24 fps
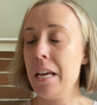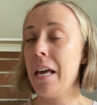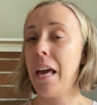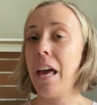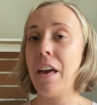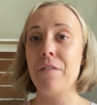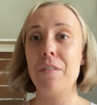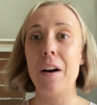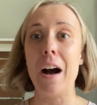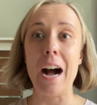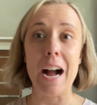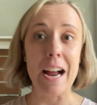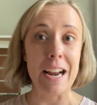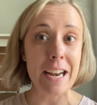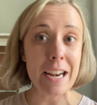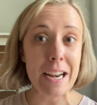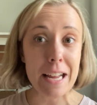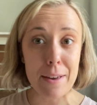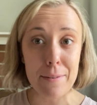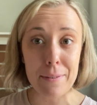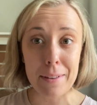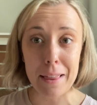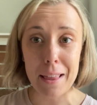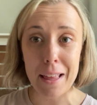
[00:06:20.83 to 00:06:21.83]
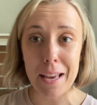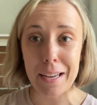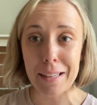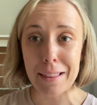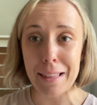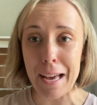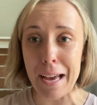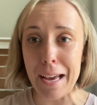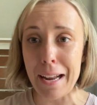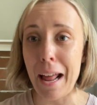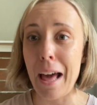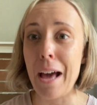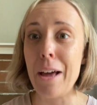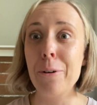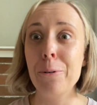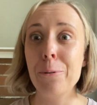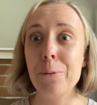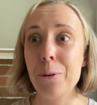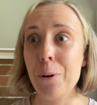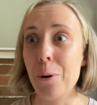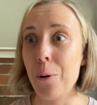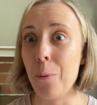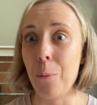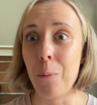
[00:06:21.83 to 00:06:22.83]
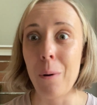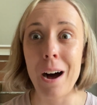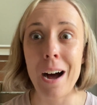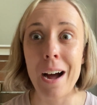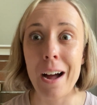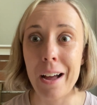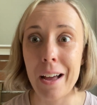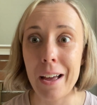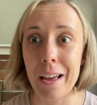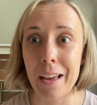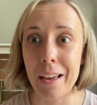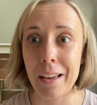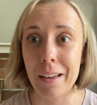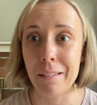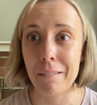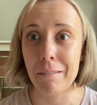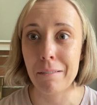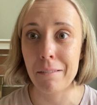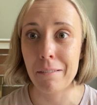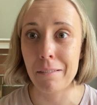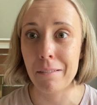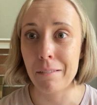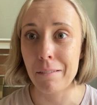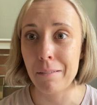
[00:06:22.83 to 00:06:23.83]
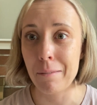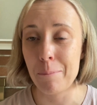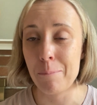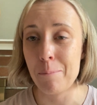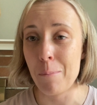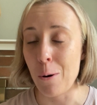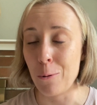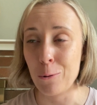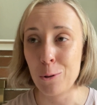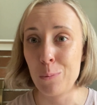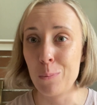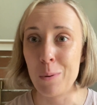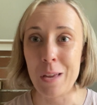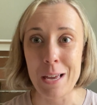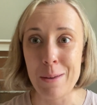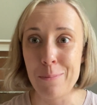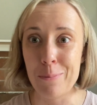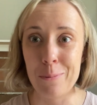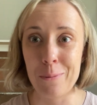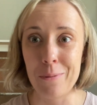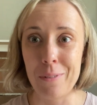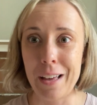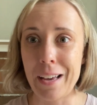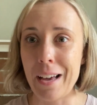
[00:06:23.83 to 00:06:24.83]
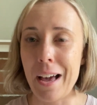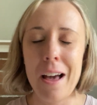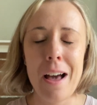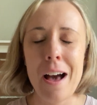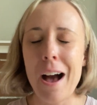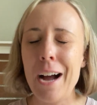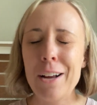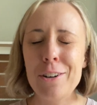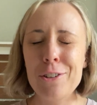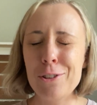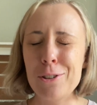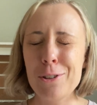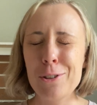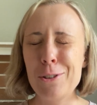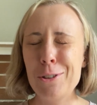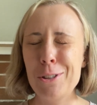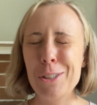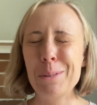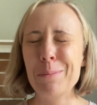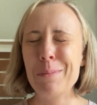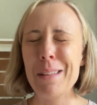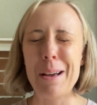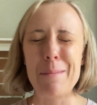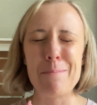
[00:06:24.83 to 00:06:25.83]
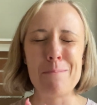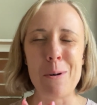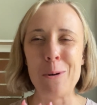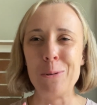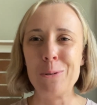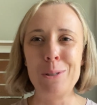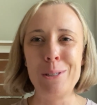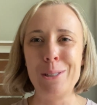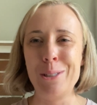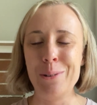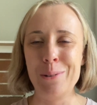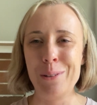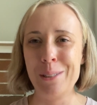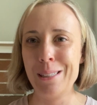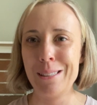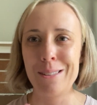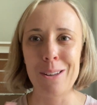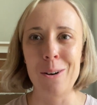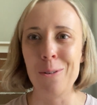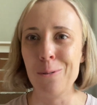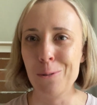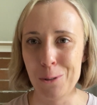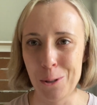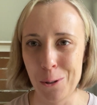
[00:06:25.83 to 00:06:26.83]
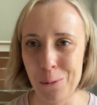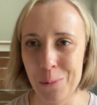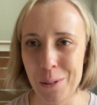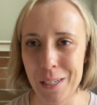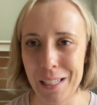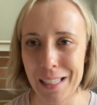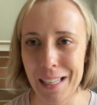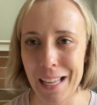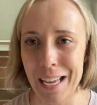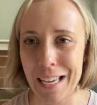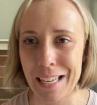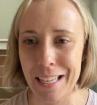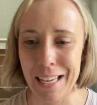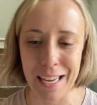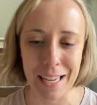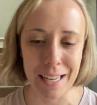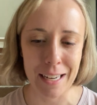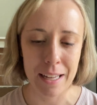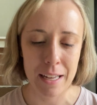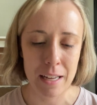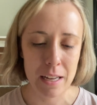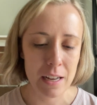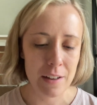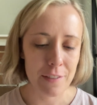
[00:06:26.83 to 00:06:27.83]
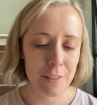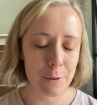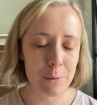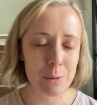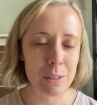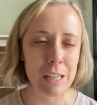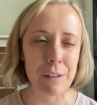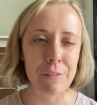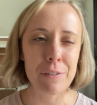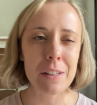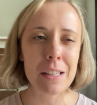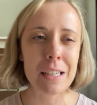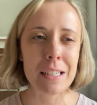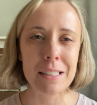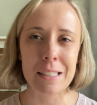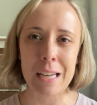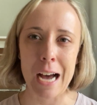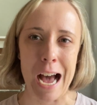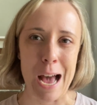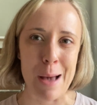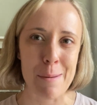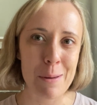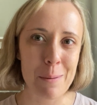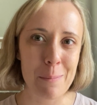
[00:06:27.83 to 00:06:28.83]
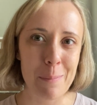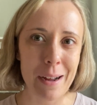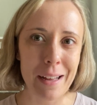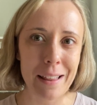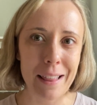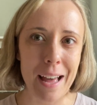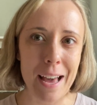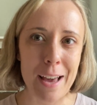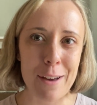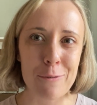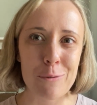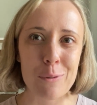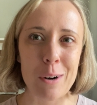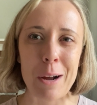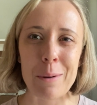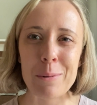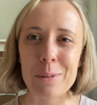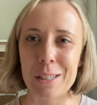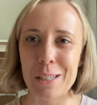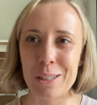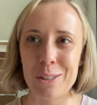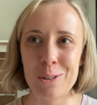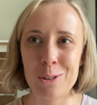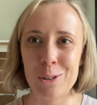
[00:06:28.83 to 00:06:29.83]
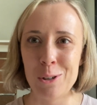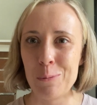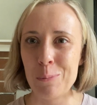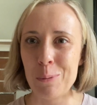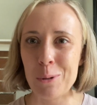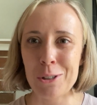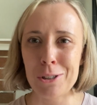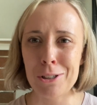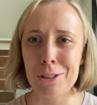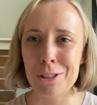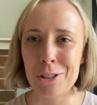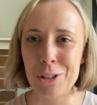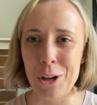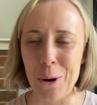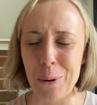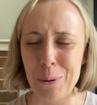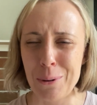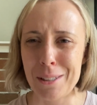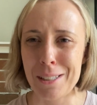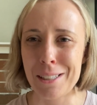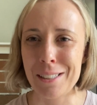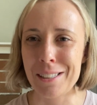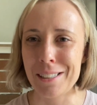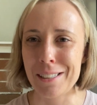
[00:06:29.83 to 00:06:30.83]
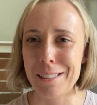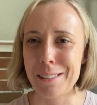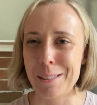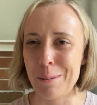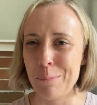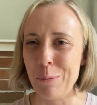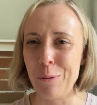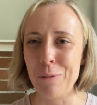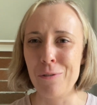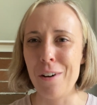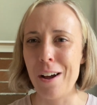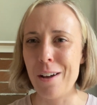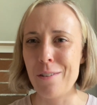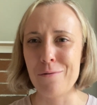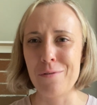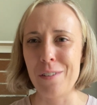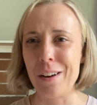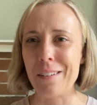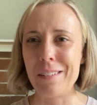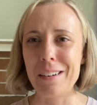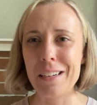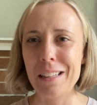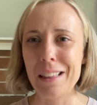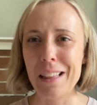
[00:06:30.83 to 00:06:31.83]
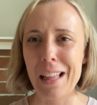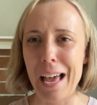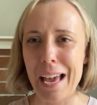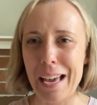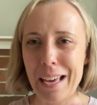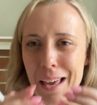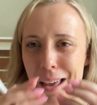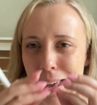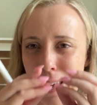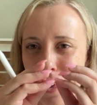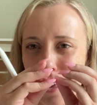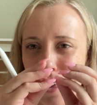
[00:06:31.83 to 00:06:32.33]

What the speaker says: if I didn't even like that, I don't know why most people, like, I just assume that most students also wouldn't like it. There was definitely a time in my life where I was like super stoked to simplify very like